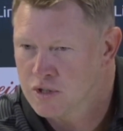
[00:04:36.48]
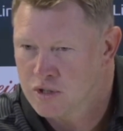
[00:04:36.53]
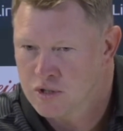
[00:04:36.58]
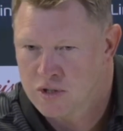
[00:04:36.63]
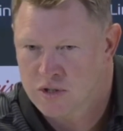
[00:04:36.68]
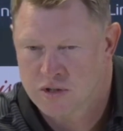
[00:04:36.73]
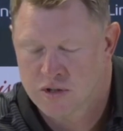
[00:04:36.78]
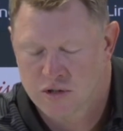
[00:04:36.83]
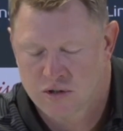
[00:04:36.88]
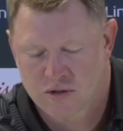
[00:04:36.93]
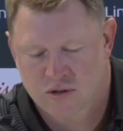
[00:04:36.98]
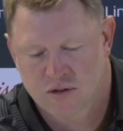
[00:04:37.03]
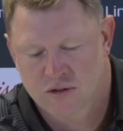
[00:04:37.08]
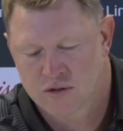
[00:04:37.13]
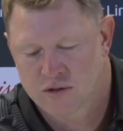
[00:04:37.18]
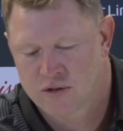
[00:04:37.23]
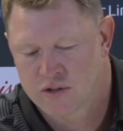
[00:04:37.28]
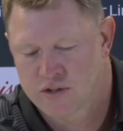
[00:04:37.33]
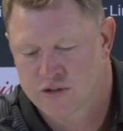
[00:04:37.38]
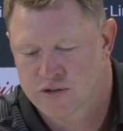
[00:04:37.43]
That
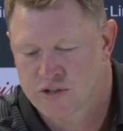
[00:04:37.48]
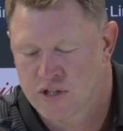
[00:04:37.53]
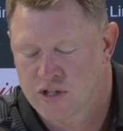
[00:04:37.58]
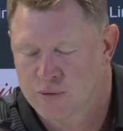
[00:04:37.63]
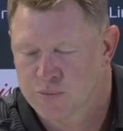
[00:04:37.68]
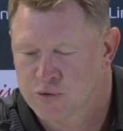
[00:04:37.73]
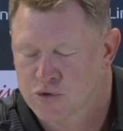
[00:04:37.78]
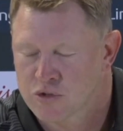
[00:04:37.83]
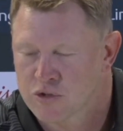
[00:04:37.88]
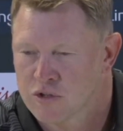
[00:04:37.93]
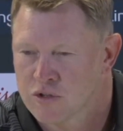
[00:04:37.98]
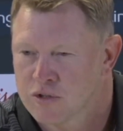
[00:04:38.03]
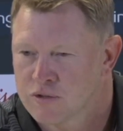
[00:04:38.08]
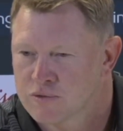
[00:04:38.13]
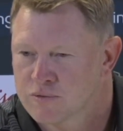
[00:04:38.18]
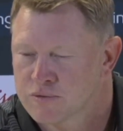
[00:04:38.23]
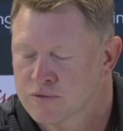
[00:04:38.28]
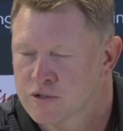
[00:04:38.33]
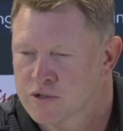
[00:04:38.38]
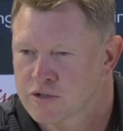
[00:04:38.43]
these games are
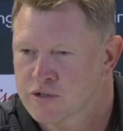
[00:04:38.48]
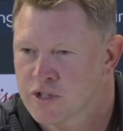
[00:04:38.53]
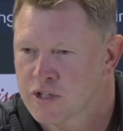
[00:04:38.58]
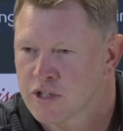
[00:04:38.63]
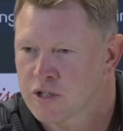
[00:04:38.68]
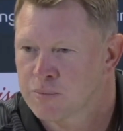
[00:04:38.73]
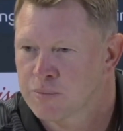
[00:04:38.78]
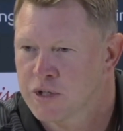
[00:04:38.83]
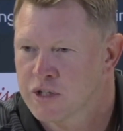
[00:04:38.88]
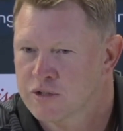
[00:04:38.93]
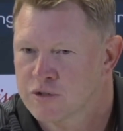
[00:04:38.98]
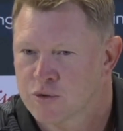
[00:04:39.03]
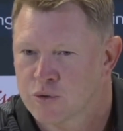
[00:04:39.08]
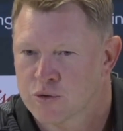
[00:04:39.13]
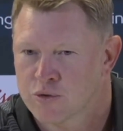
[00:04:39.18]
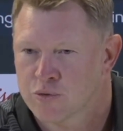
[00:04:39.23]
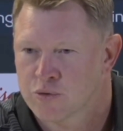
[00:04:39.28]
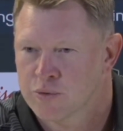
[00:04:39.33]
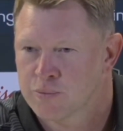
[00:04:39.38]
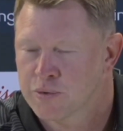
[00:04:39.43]
all decided by two
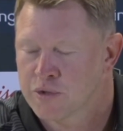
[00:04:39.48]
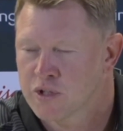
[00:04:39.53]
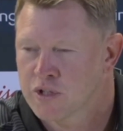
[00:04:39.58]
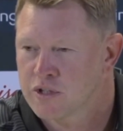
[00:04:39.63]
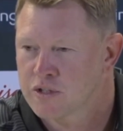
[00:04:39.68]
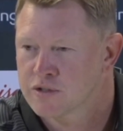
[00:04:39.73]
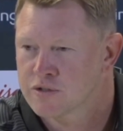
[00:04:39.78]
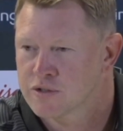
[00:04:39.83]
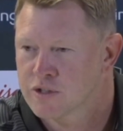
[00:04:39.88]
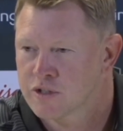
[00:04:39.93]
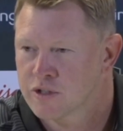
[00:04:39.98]
or three plays,